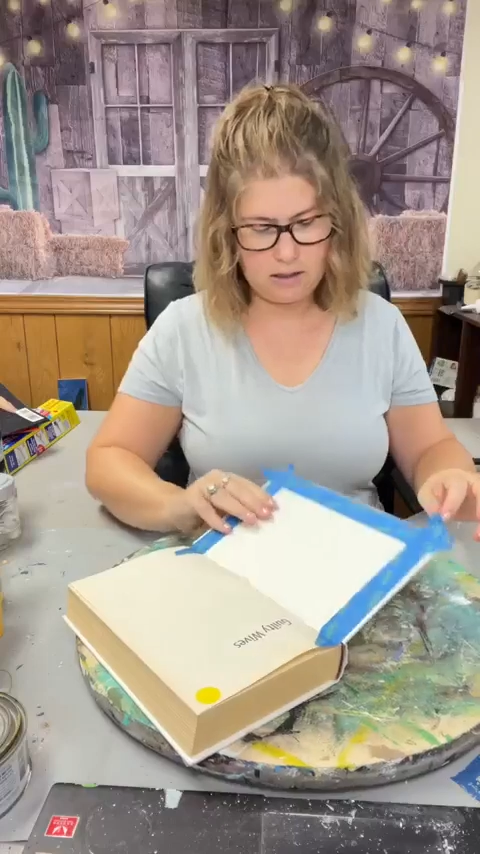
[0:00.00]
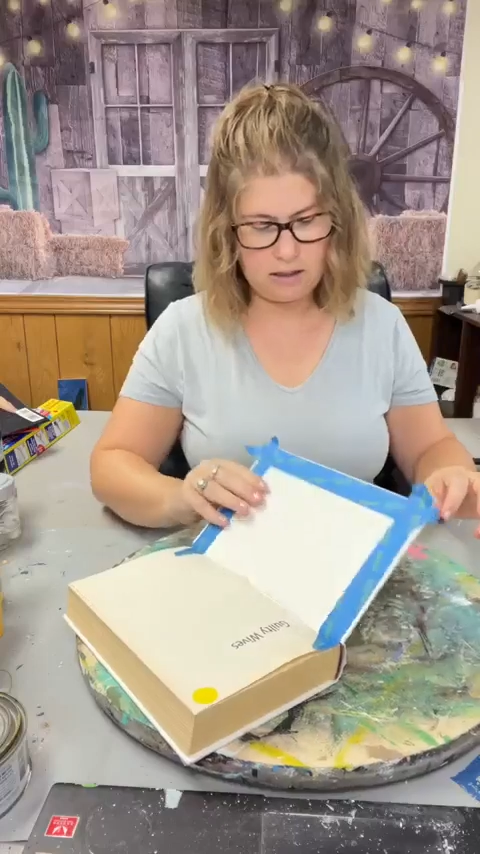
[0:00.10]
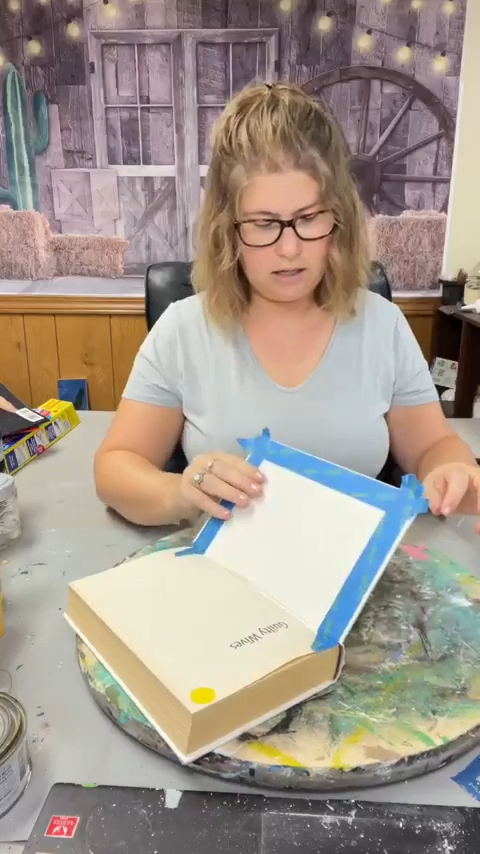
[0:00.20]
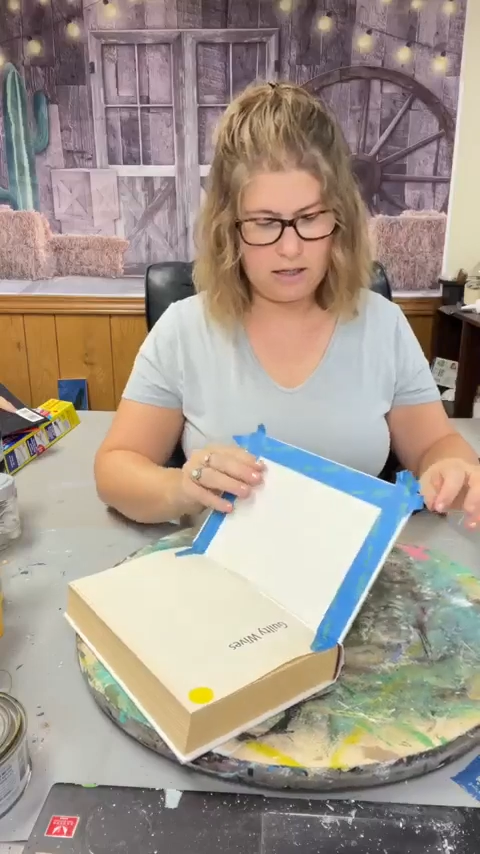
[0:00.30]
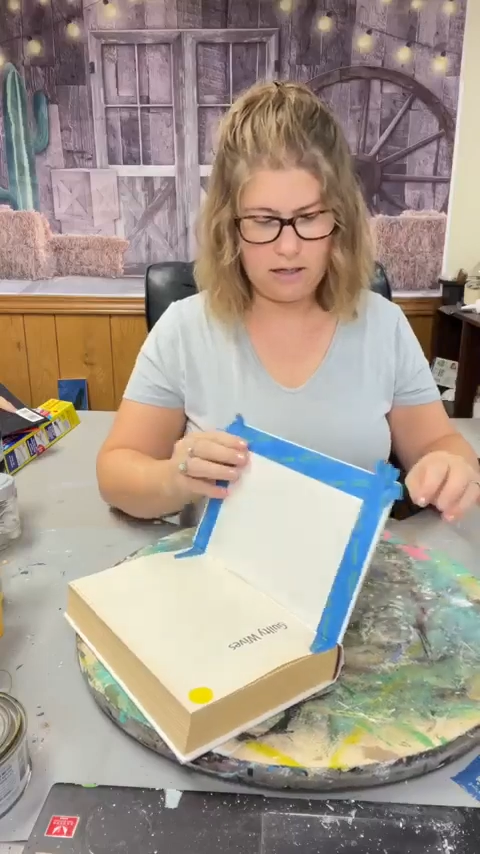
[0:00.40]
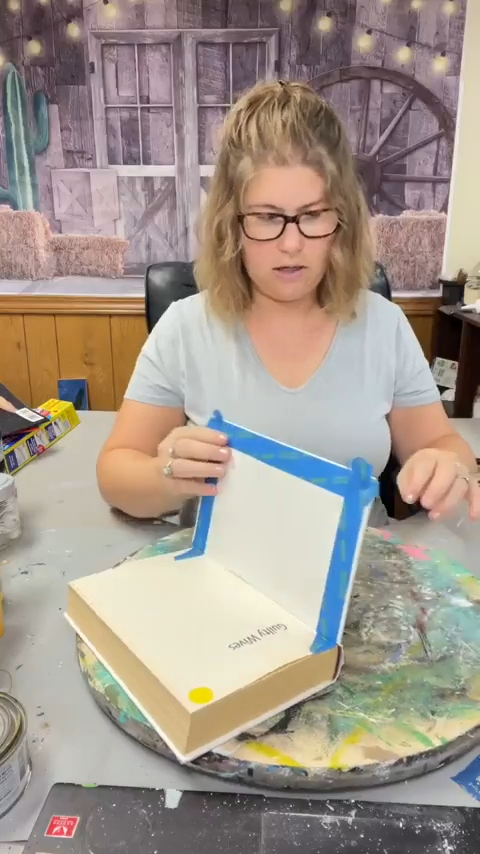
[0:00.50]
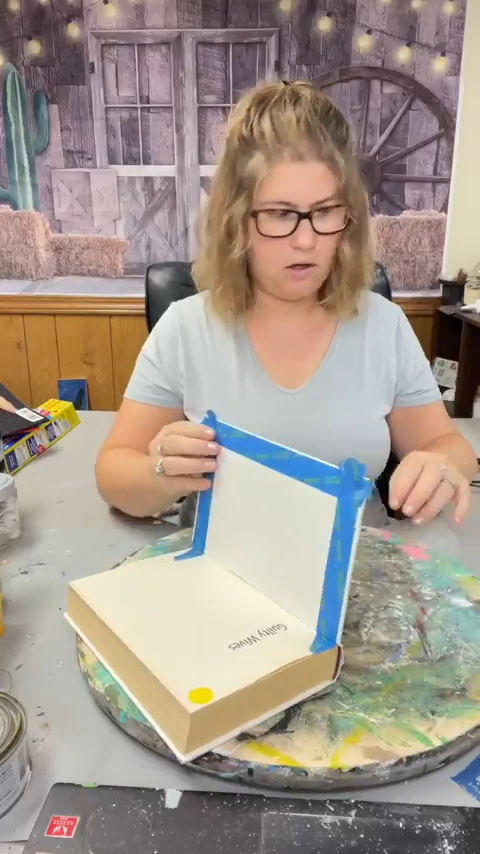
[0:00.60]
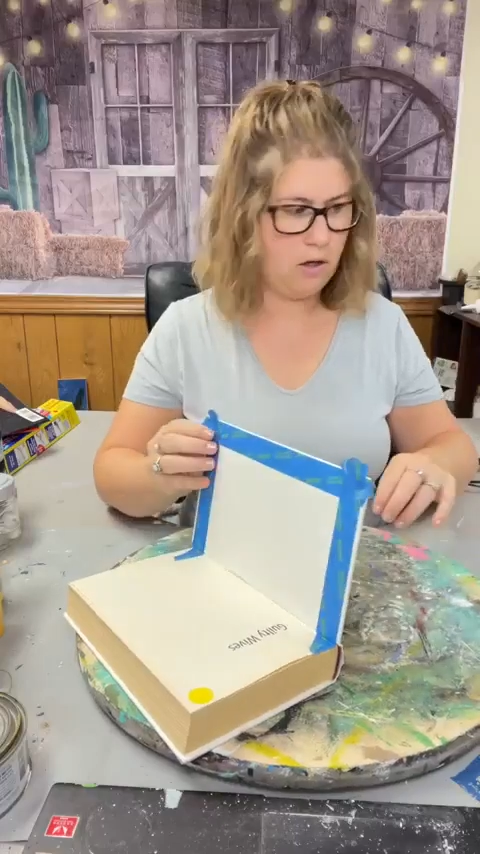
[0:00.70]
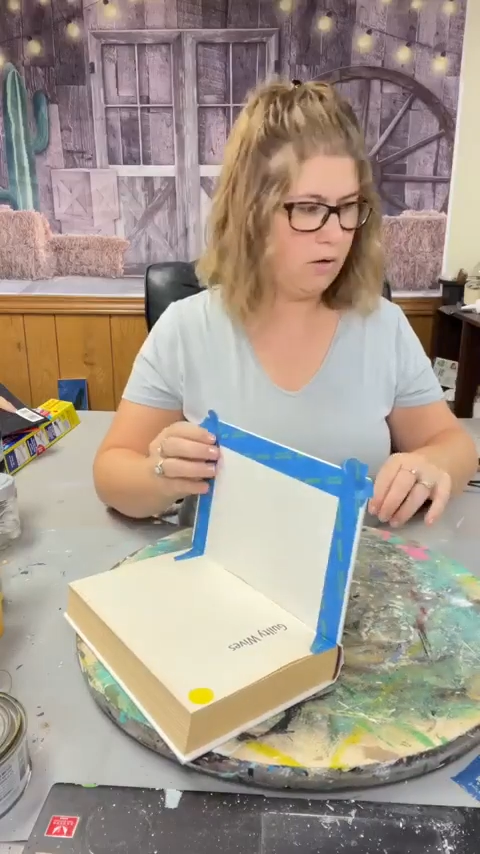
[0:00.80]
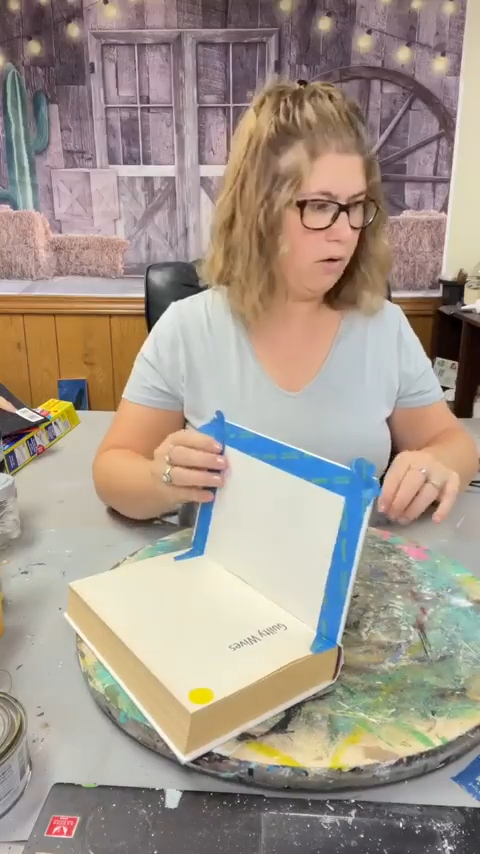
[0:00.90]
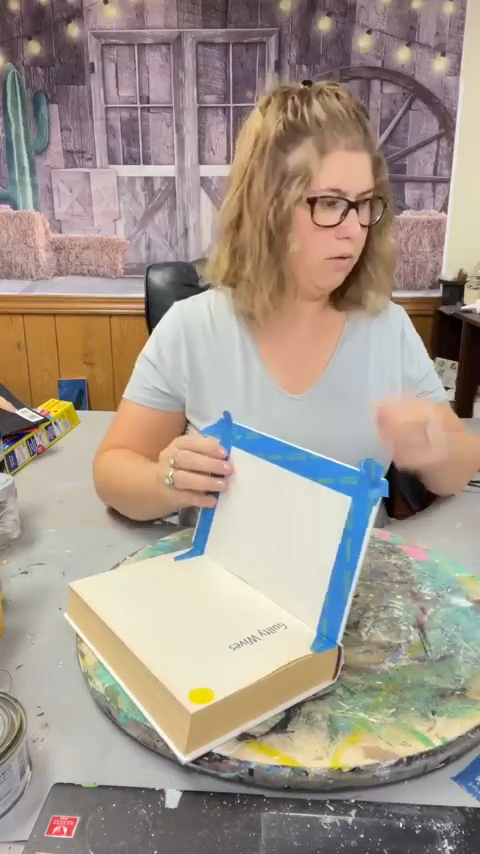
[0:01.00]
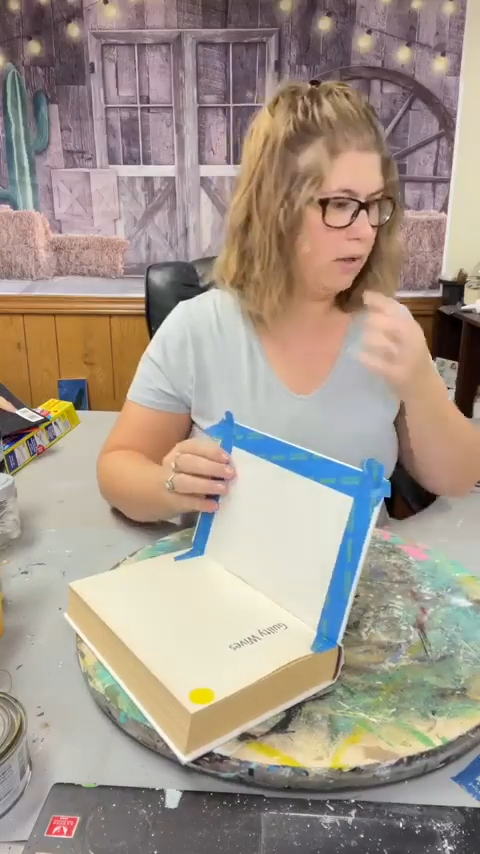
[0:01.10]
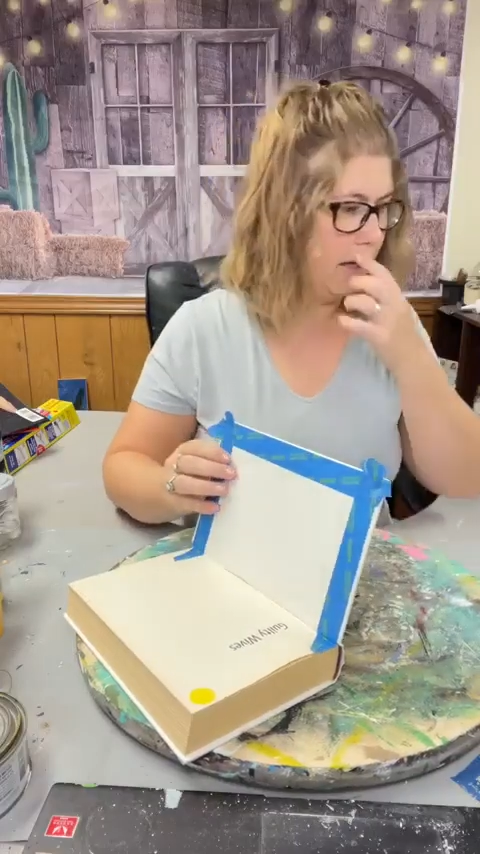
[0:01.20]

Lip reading: kind of like go